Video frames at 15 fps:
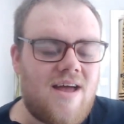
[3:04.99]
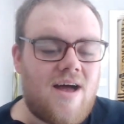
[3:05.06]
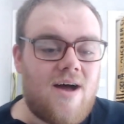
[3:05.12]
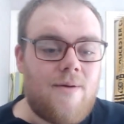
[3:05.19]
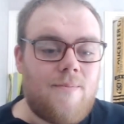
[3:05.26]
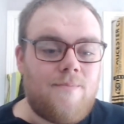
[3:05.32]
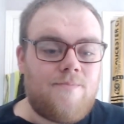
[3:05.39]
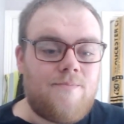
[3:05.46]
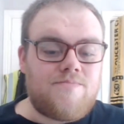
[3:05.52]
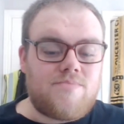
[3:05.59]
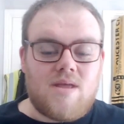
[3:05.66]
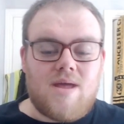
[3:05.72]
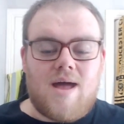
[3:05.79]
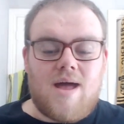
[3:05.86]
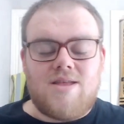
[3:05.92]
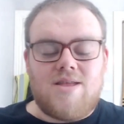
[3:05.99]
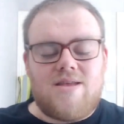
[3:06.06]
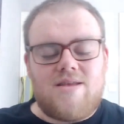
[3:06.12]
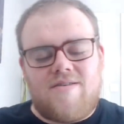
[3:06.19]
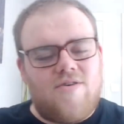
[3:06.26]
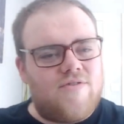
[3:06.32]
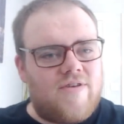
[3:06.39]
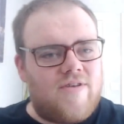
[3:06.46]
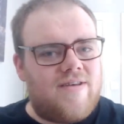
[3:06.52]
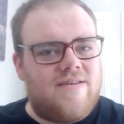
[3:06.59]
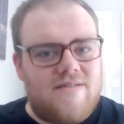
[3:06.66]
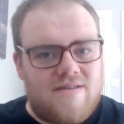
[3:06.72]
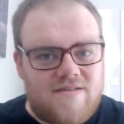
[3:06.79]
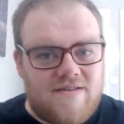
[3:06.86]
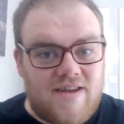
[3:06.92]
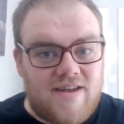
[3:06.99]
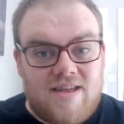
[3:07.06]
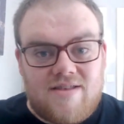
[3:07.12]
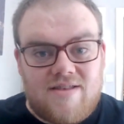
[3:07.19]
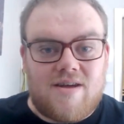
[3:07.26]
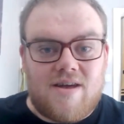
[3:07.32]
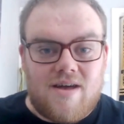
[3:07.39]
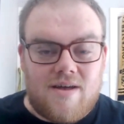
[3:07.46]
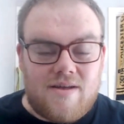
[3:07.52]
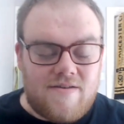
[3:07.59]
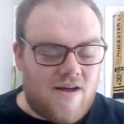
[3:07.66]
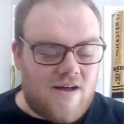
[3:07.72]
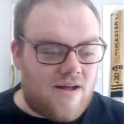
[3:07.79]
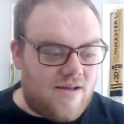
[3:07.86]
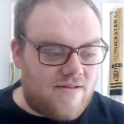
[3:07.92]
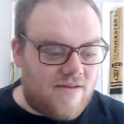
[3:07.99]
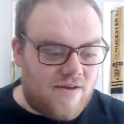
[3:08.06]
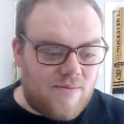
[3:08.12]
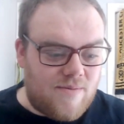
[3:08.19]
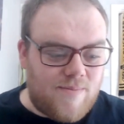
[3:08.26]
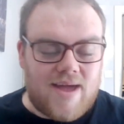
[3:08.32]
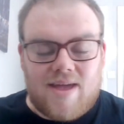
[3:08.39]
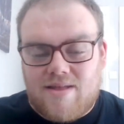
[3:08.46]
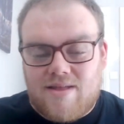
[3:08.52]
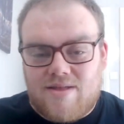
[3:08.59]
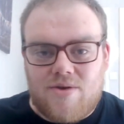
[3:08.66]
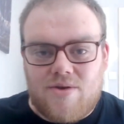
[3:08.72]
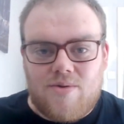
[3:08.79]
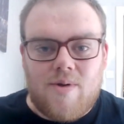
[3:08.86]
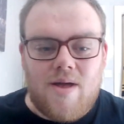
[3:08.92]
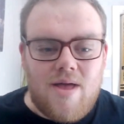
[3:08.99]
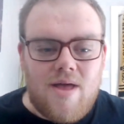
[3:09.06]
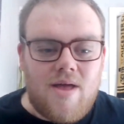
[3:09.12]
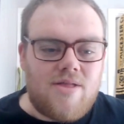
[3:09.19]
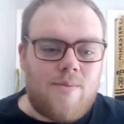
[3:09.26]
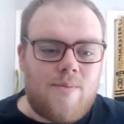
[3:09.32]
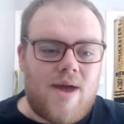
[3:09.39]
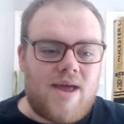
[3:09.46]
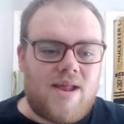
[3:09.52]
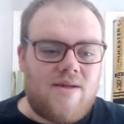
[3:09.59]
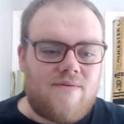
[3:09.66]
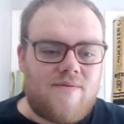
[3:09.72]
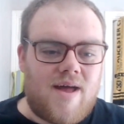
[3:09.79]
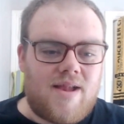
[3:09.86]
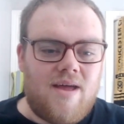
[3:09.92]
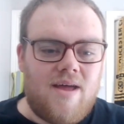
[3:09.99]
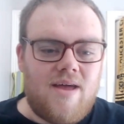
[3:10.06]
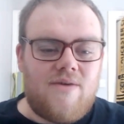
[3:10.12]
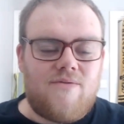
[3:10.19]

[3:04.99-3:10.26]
And she also says that Charlotte took Becky to the main event.